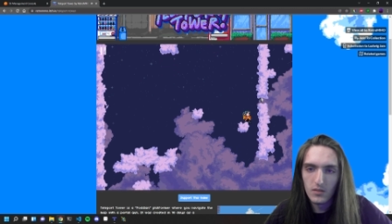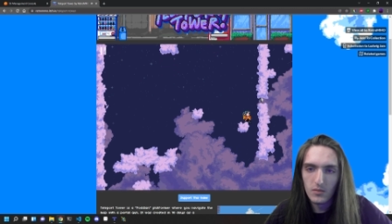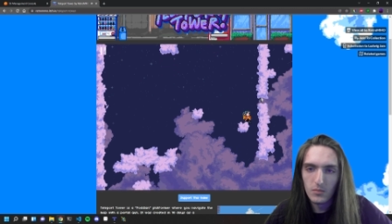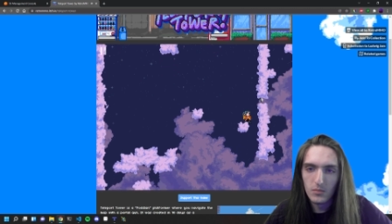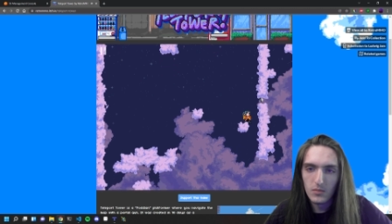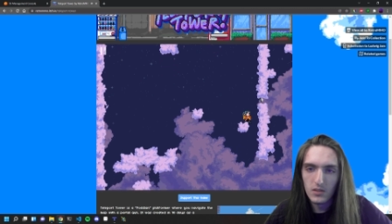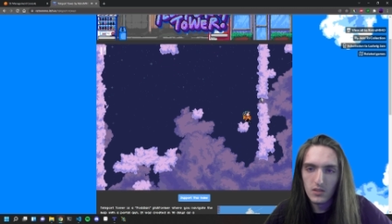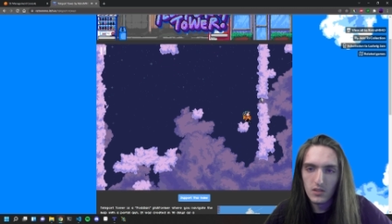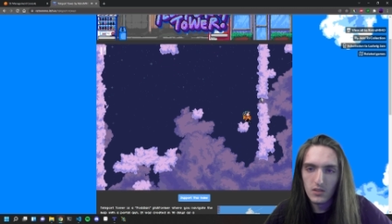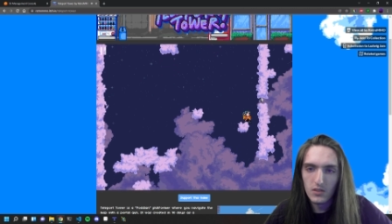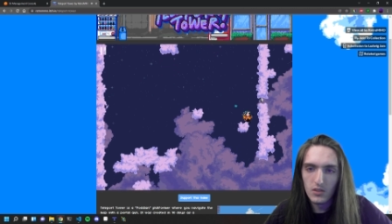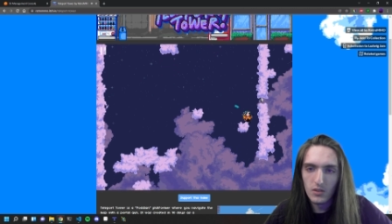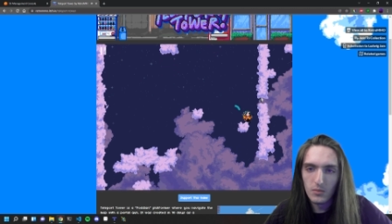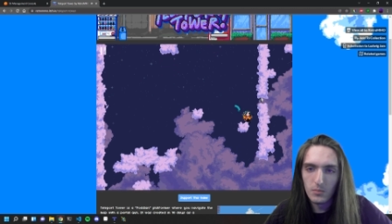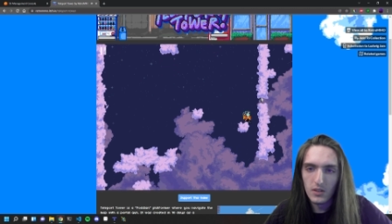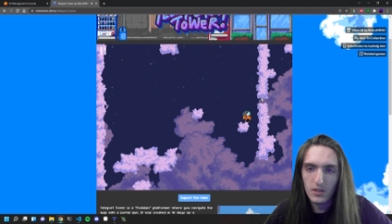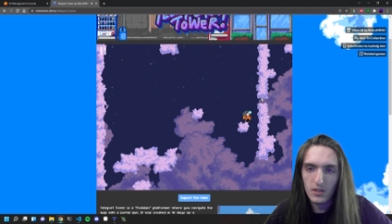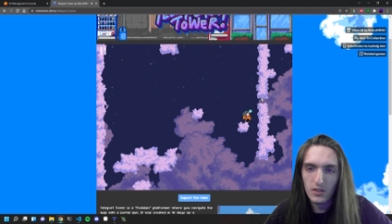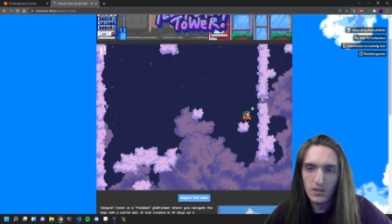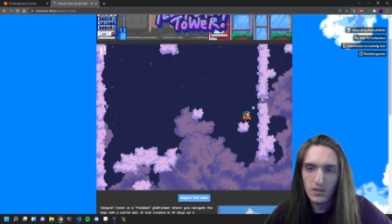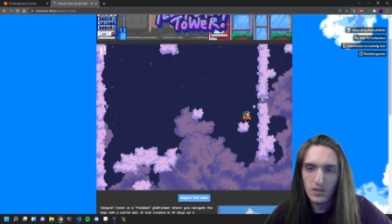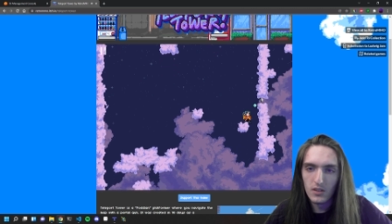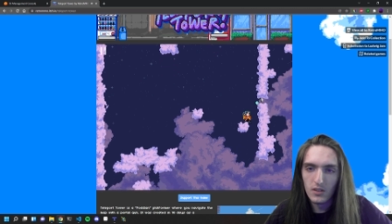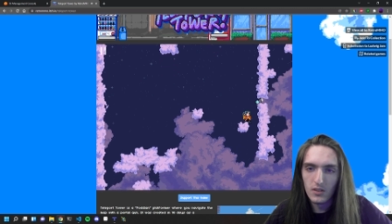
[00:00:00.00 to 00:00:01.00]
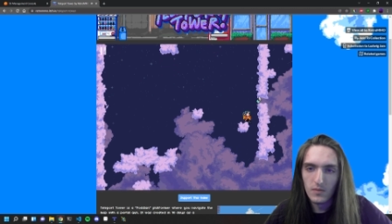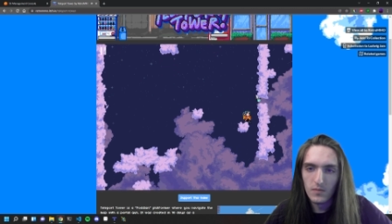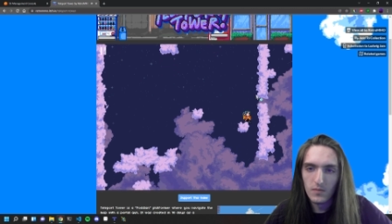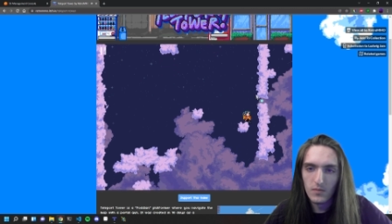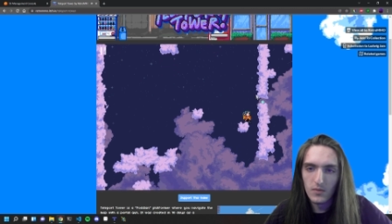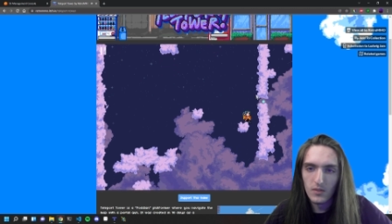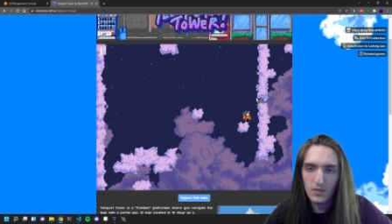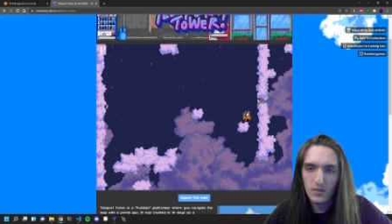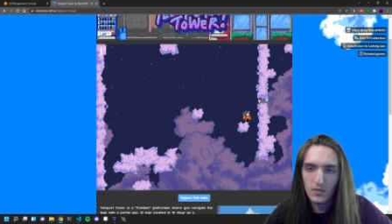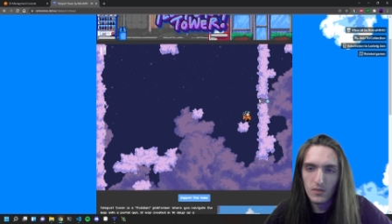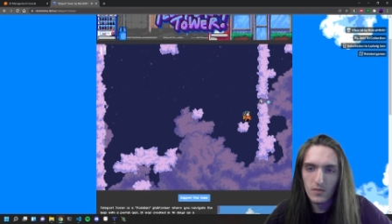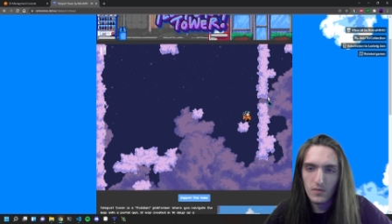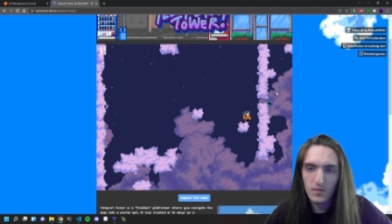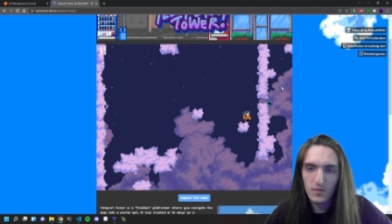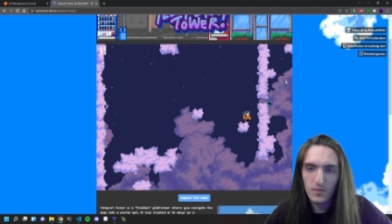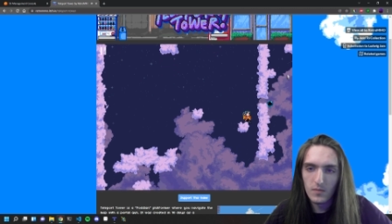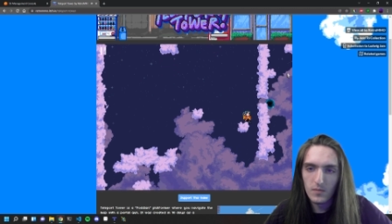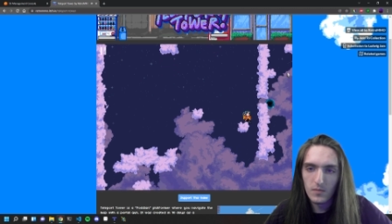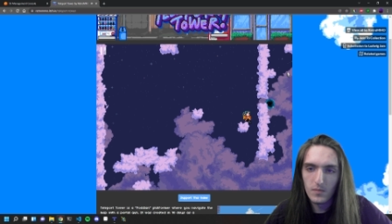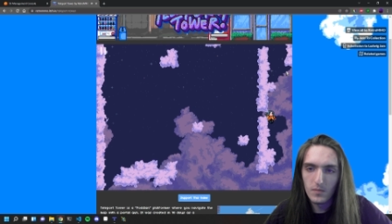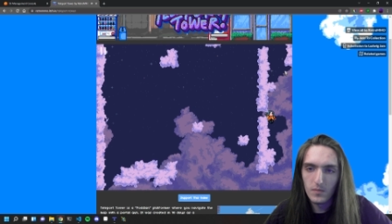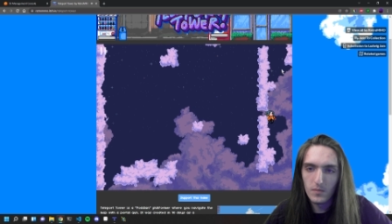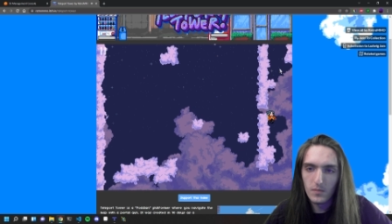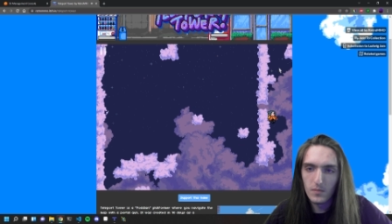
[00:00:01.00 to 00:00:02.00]
Miss a jump here and there.
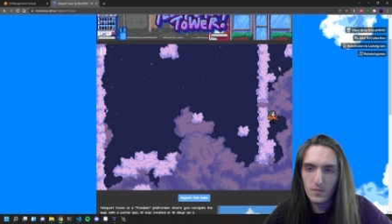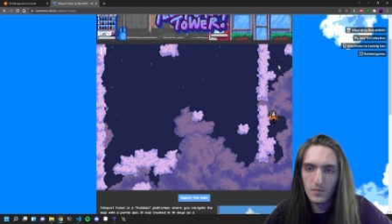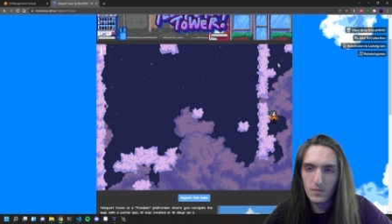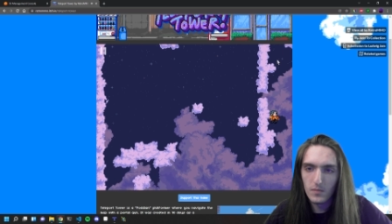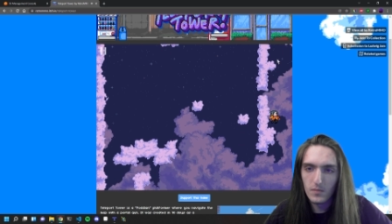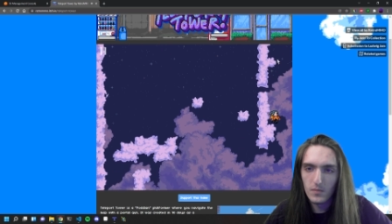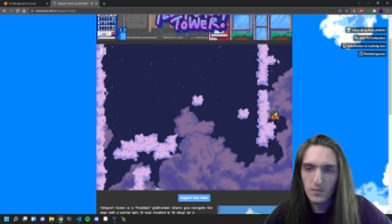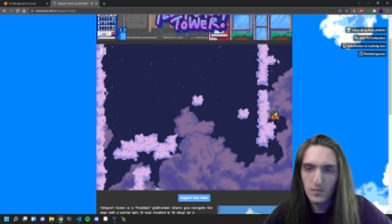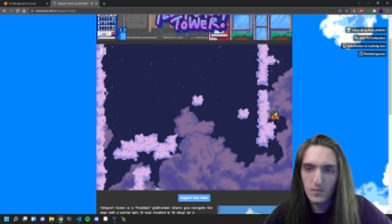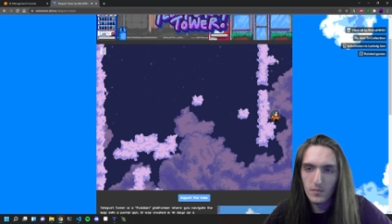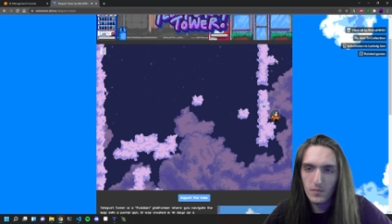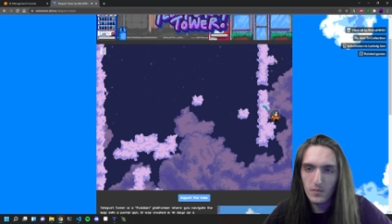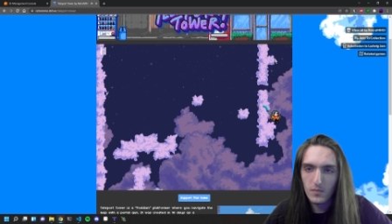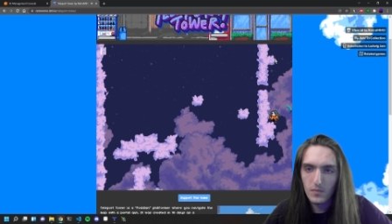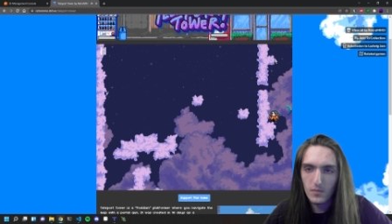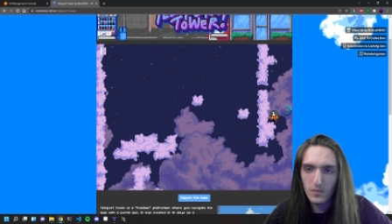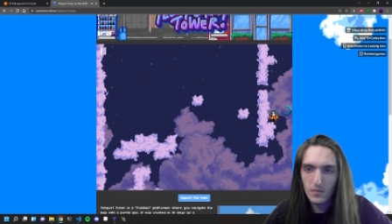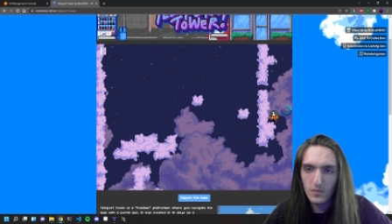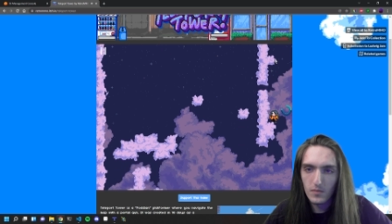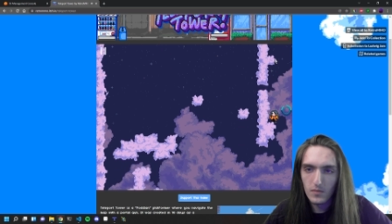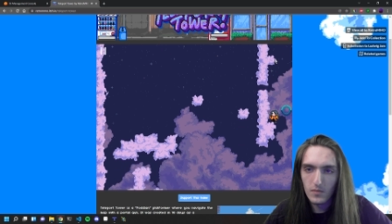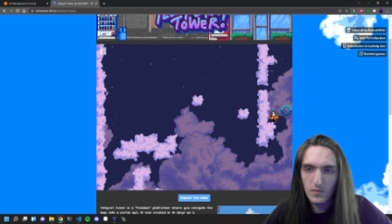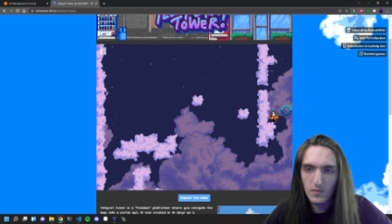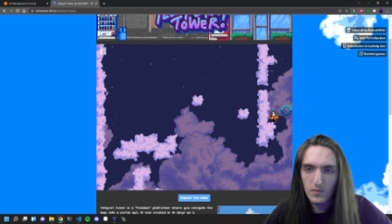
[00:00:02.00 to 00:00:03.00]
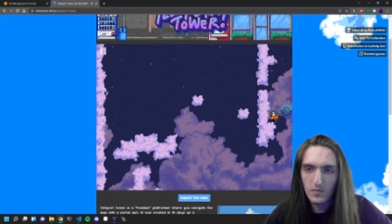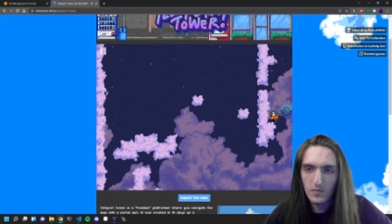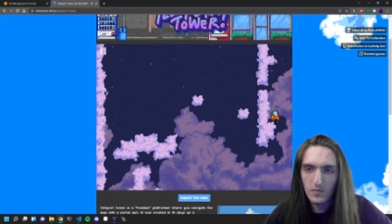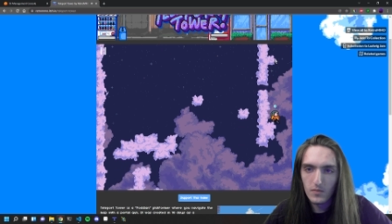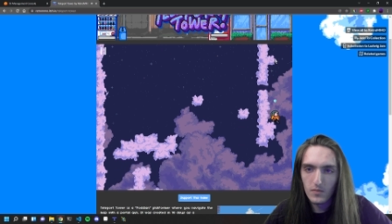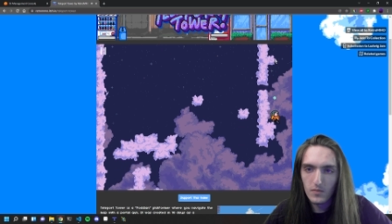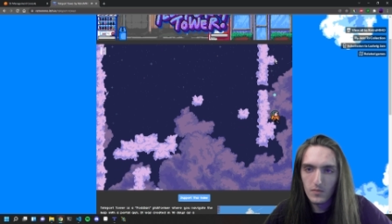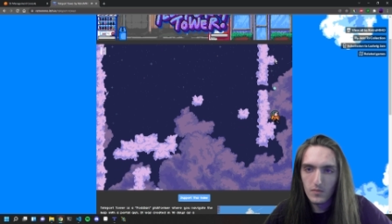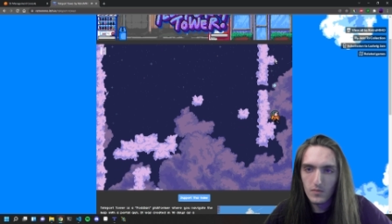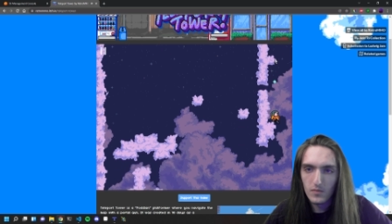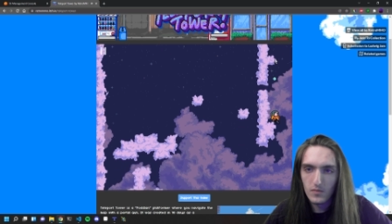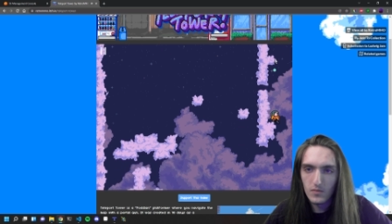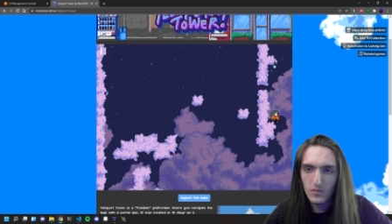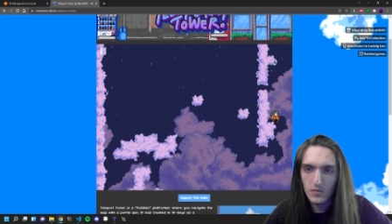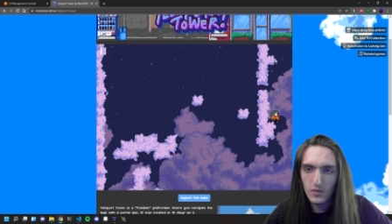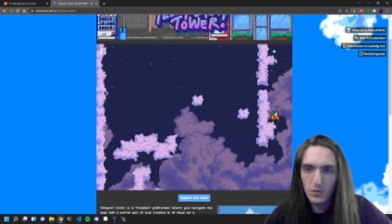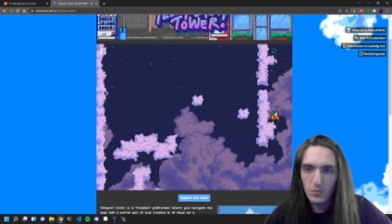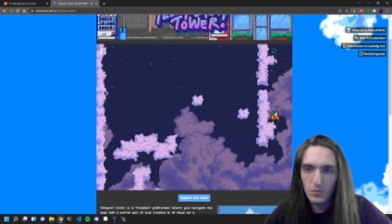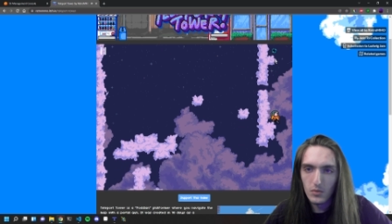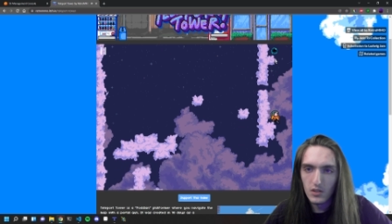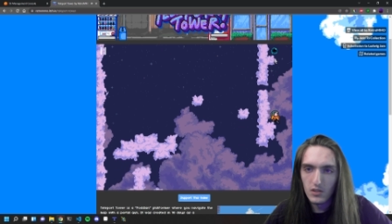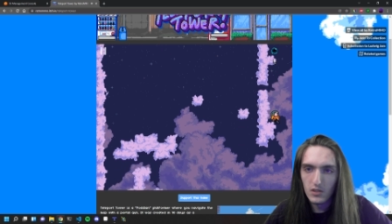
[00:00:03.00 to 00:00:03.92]
You